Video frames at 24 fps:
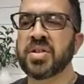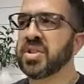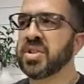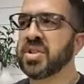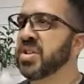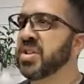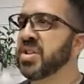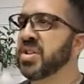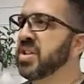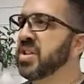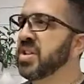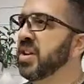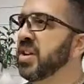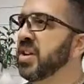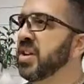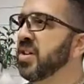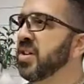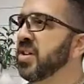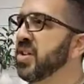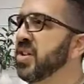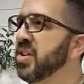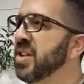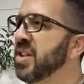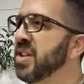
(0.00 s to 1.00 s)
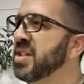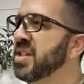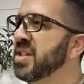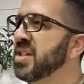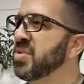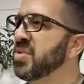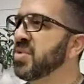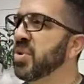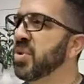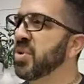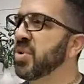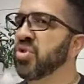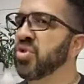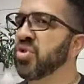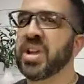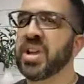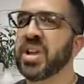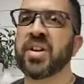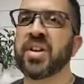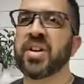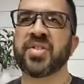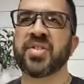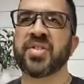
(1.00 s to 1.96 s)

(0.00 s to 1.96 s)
So in our essence, we're tricking